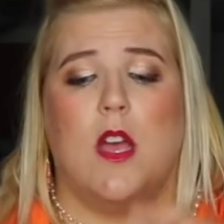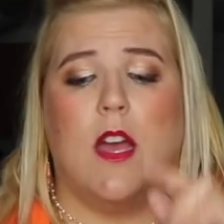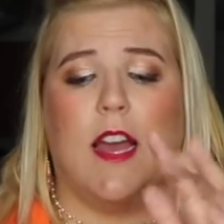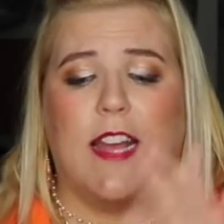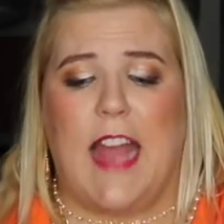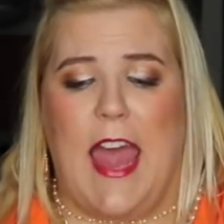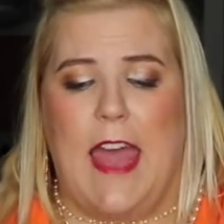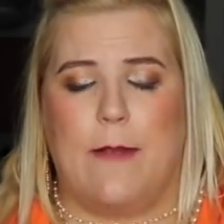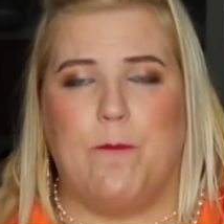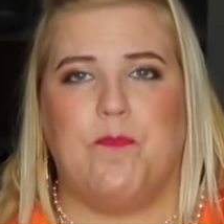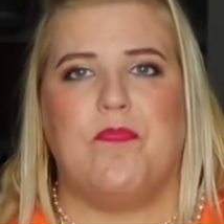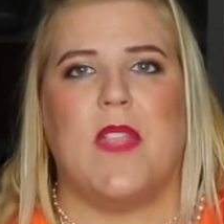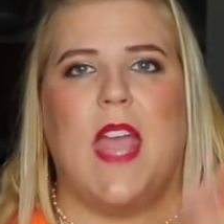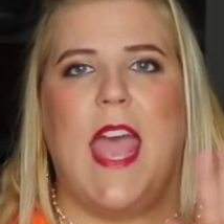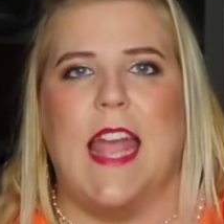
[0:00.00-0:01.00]

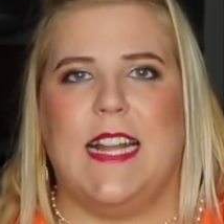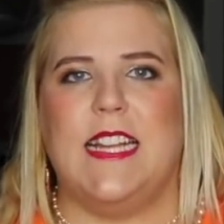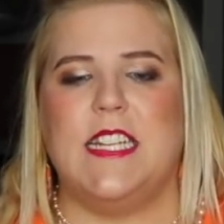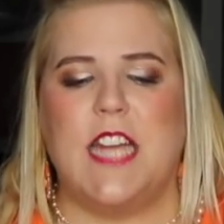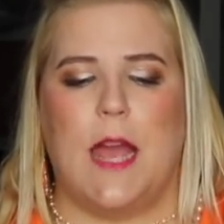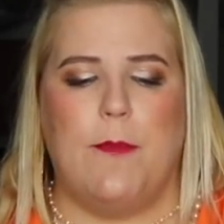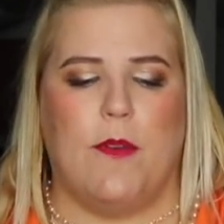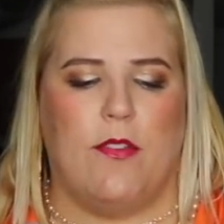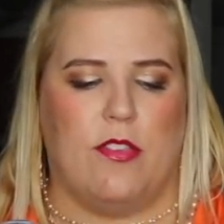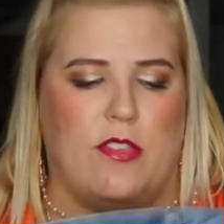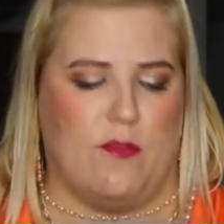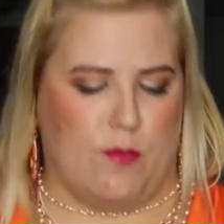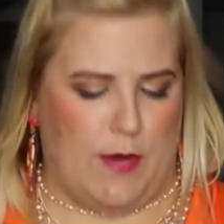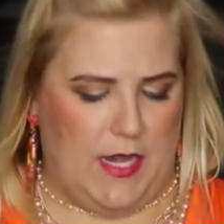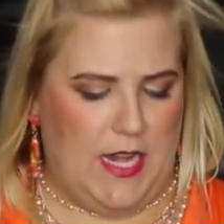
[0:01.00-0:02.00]
Again, any type of
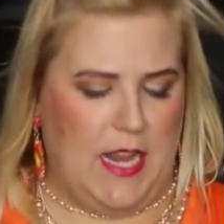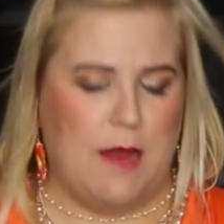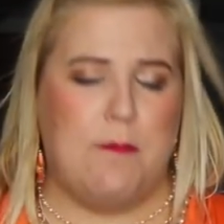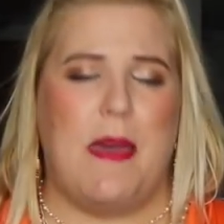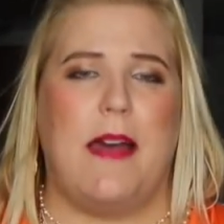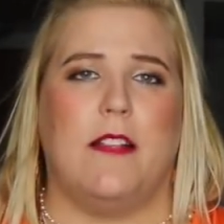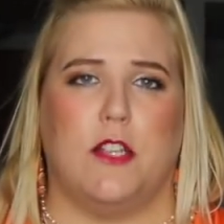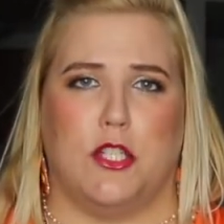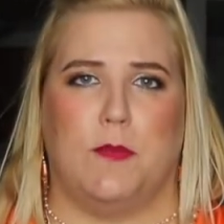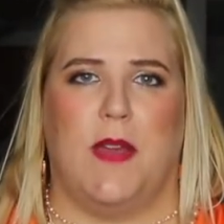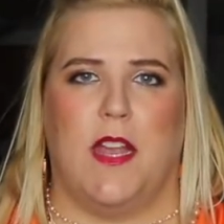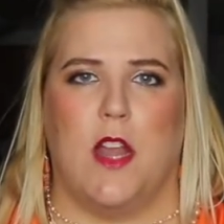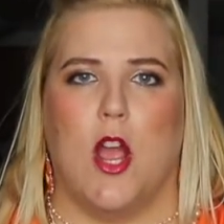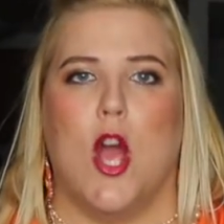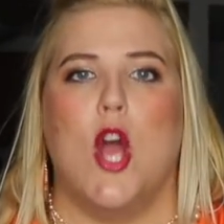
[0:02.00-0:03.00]
3D
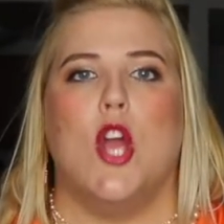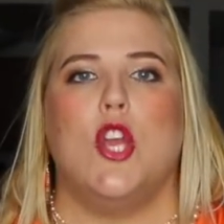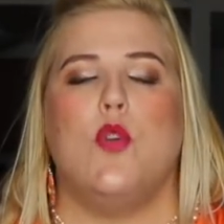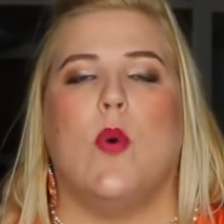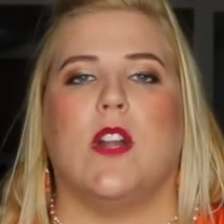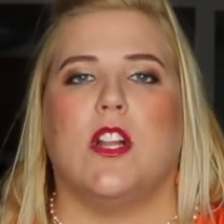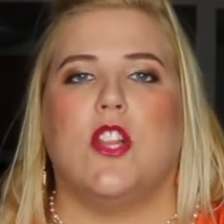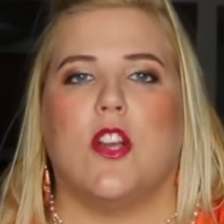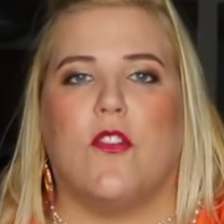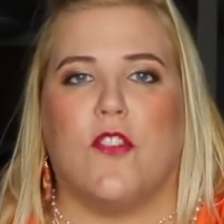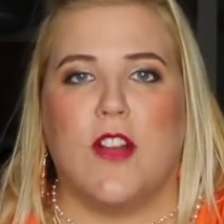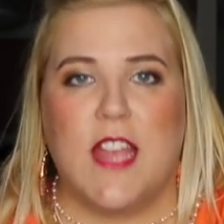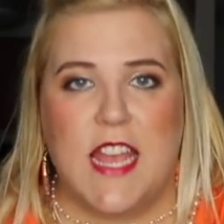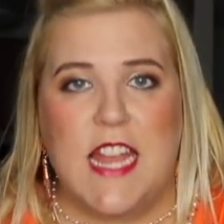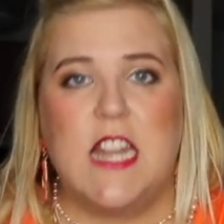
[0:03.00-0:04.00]
embellishment, you wanna look
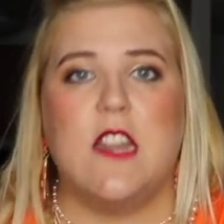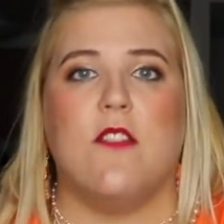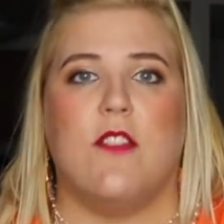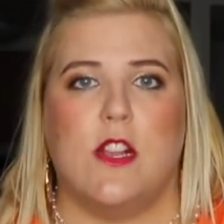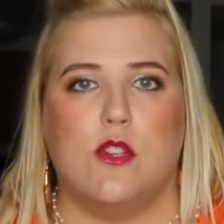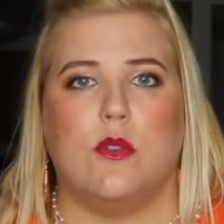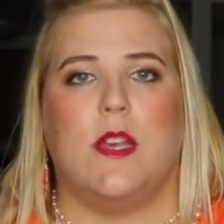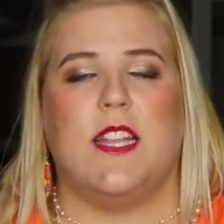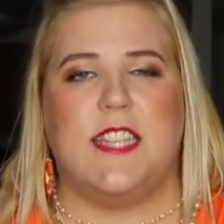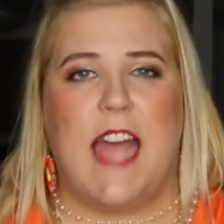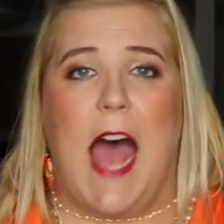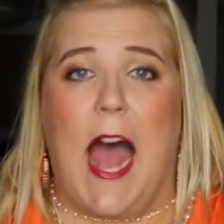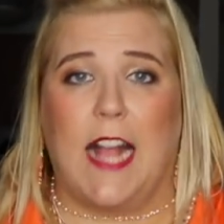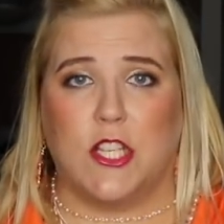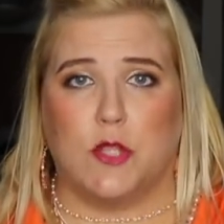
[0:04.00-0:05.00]
for individual
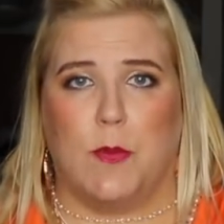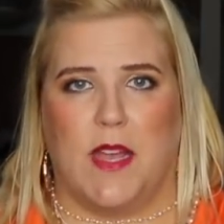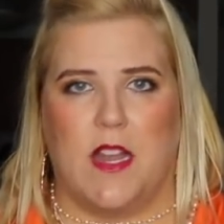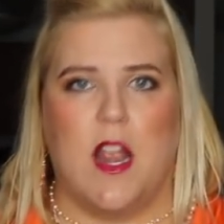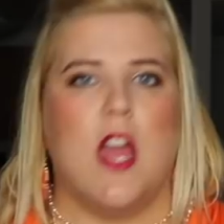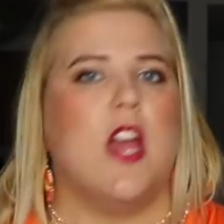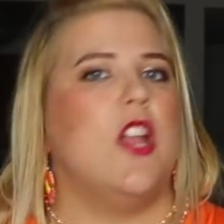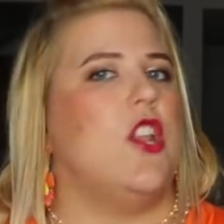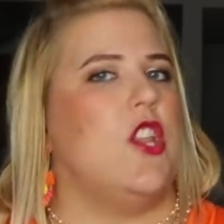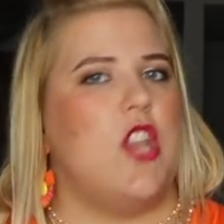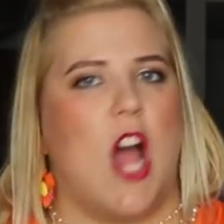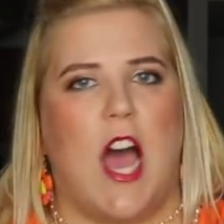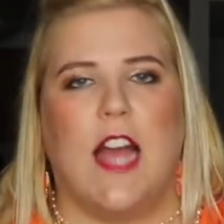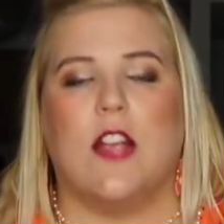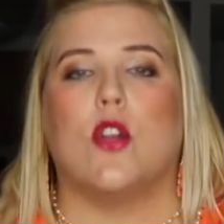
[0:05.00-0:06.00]
attachment,
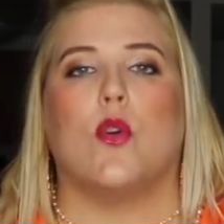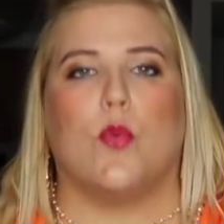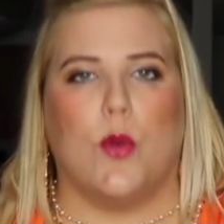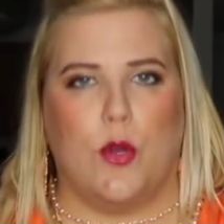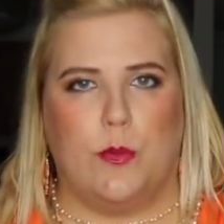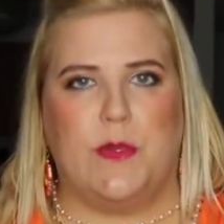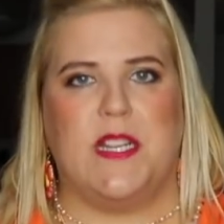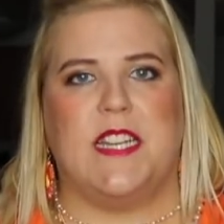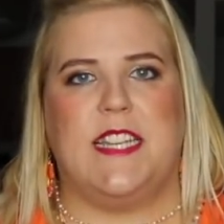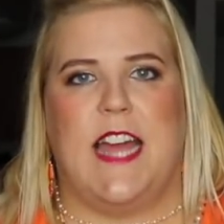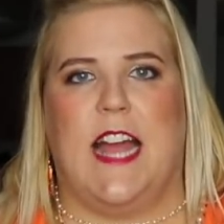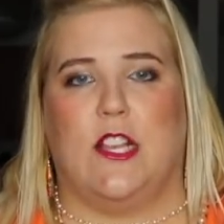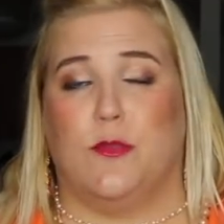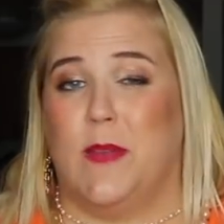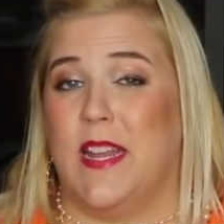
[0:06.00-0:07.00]
not grouped
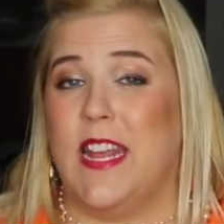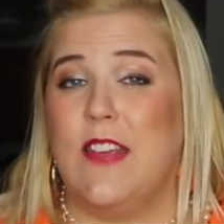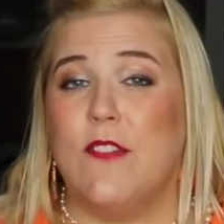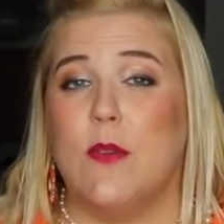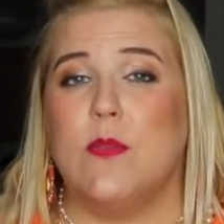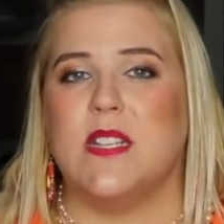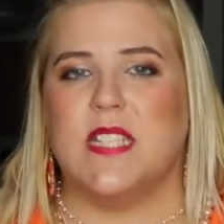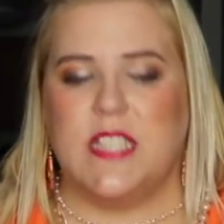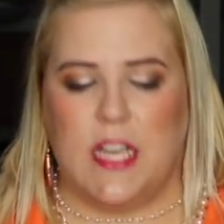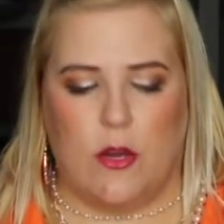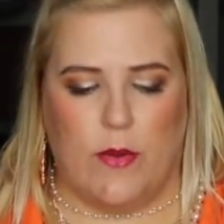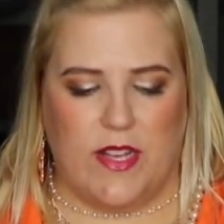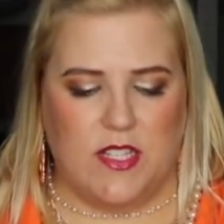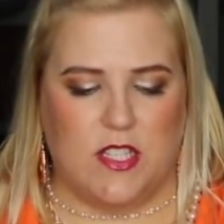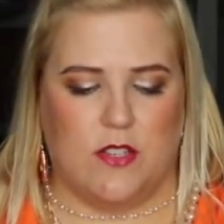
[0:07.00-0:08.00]
attachment. Even with
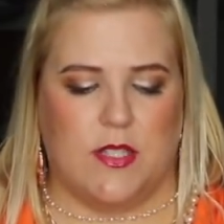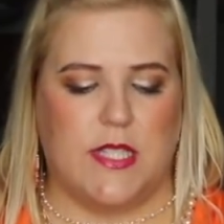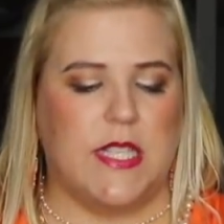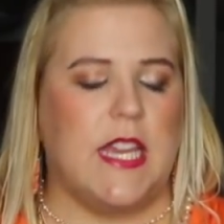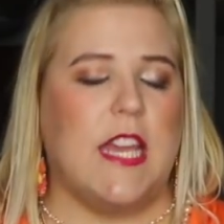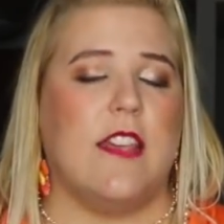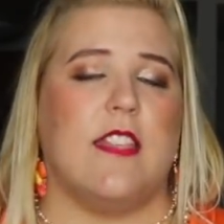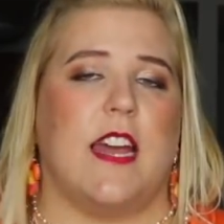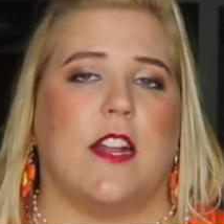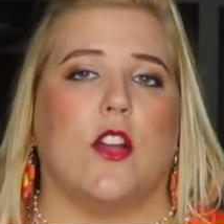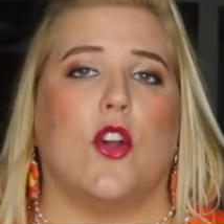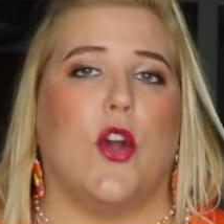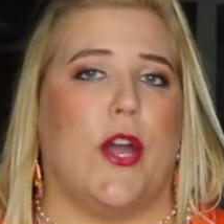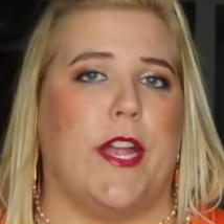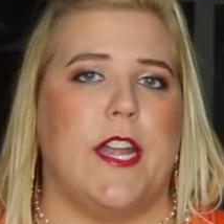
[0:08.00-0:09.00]
sequins, you'll see that a
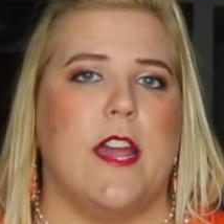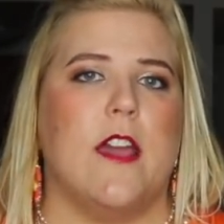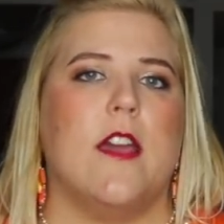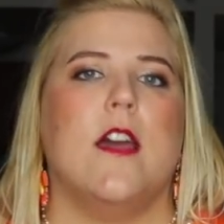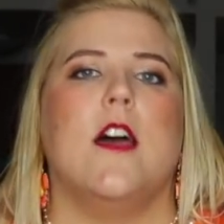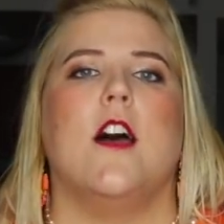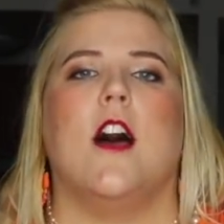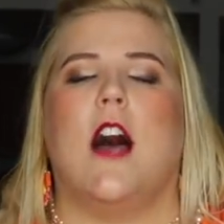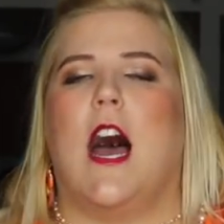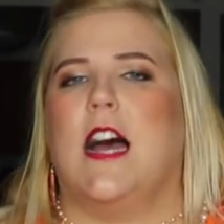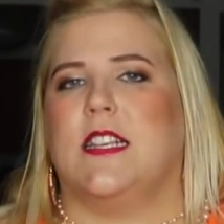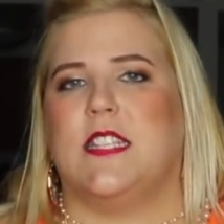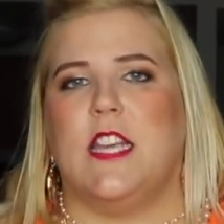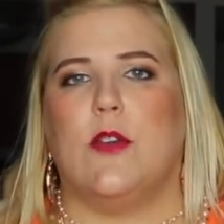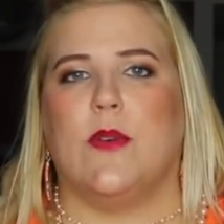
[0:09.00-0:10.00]
good
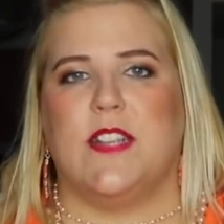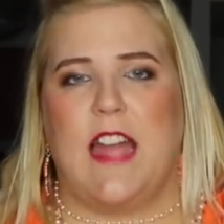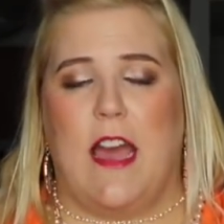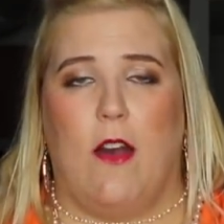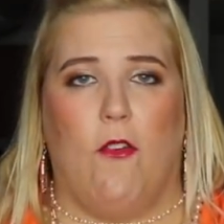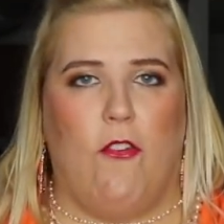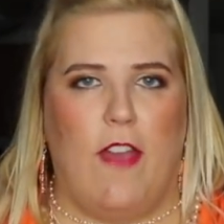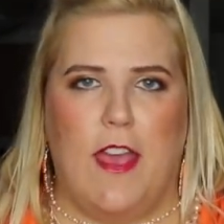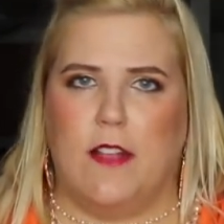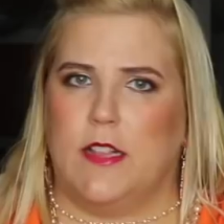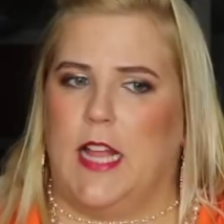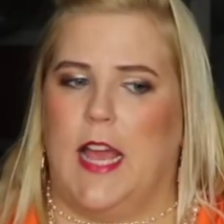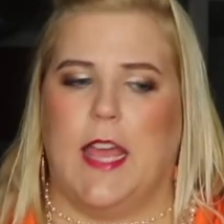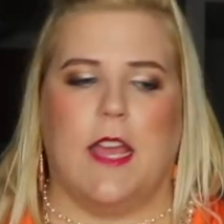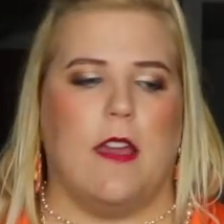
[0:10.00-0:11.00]
sequined outfit.
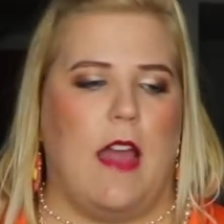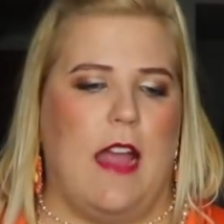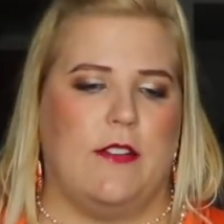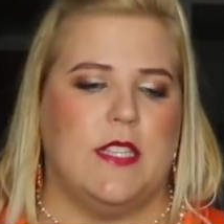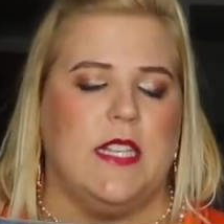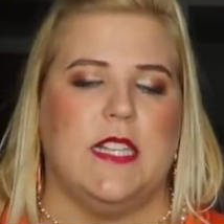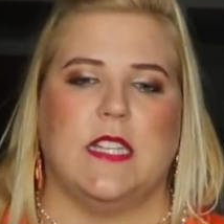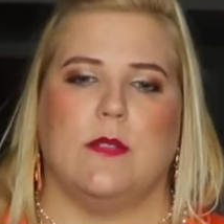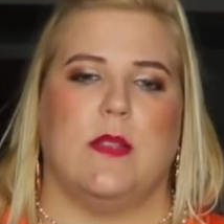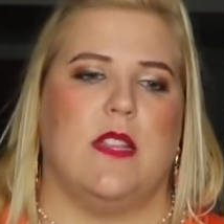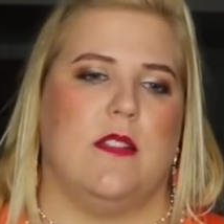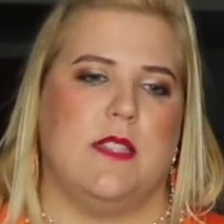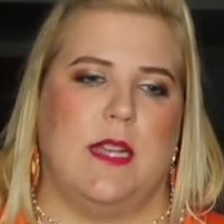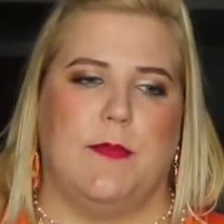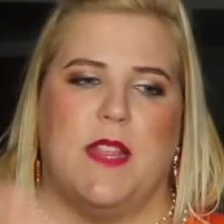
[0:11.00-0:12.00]
Like, I've seen this
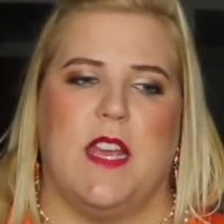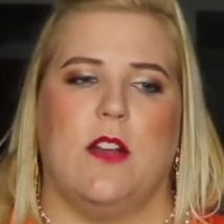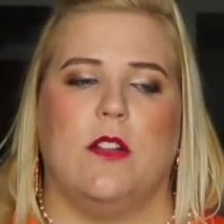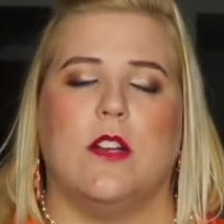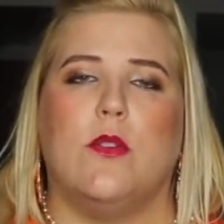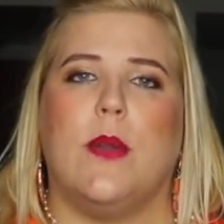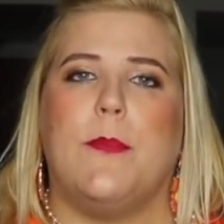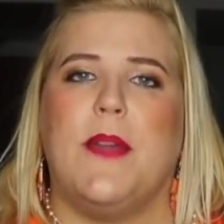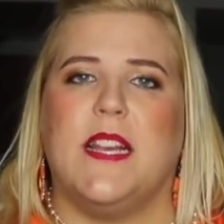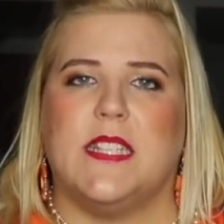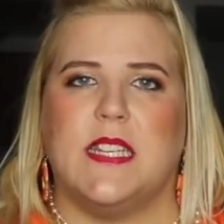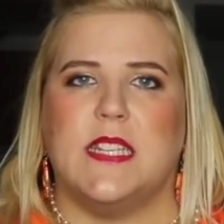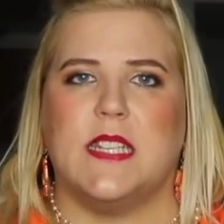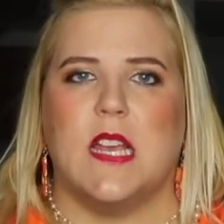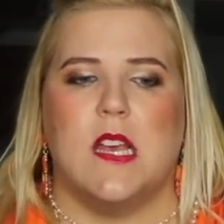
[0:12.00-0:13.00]
with some of the Illiqui
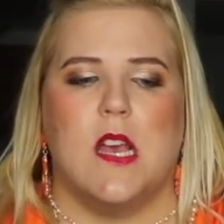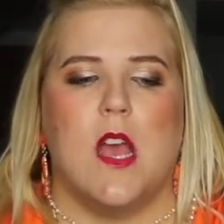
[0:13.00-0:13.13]
pieces.